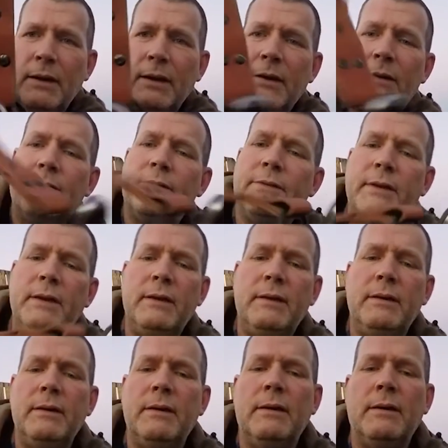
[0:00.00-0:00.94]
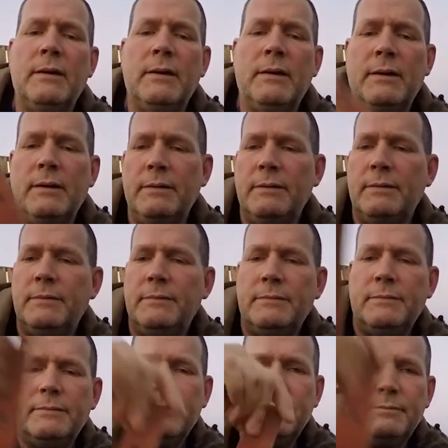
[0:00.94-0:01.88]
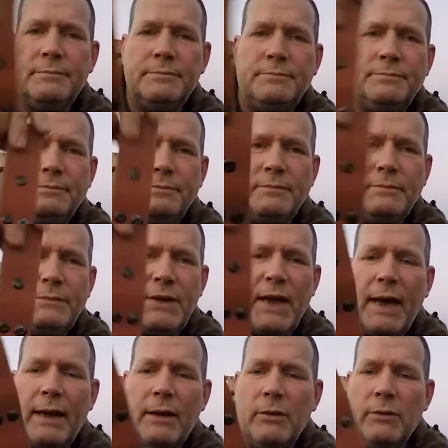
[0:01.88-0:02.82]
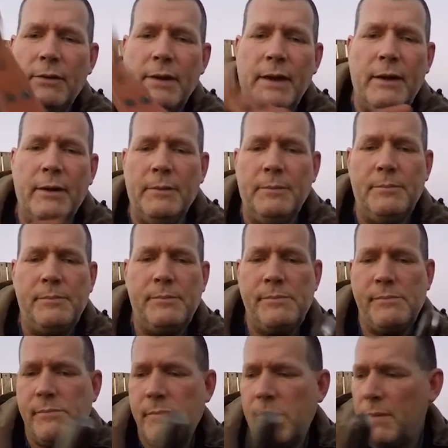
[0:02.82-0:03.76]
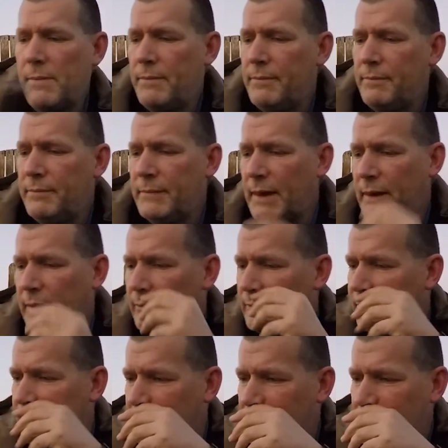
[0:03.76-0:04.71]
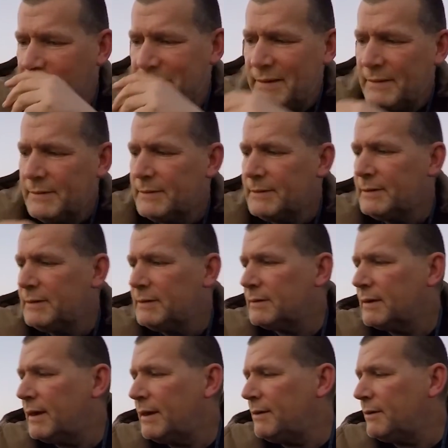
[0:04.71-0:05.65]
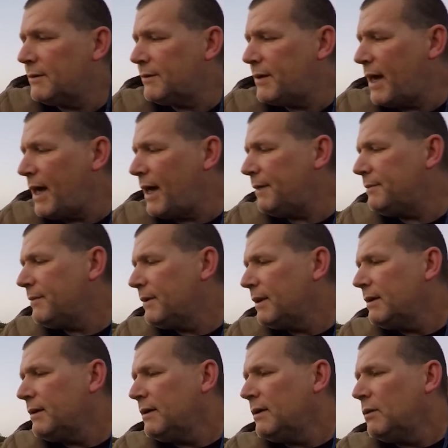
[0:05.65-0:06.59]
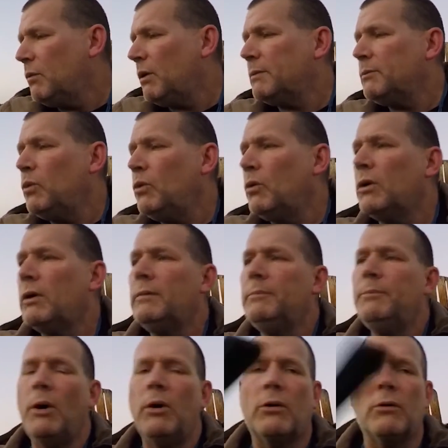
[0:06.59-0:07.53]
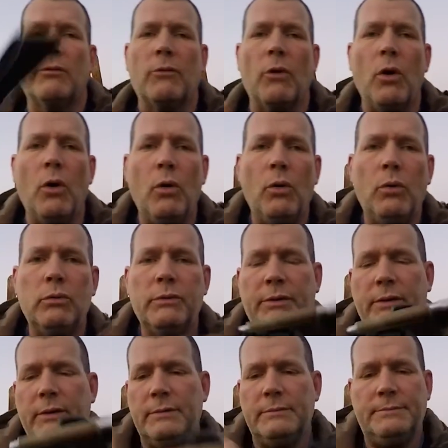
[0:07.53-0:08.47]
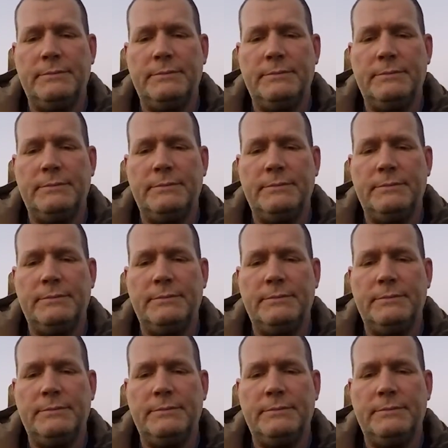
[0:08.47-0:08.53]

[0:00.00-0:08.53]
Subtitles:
Here's the dangler there, dangler assembly. Okay, there's that. One more, Boca rolled.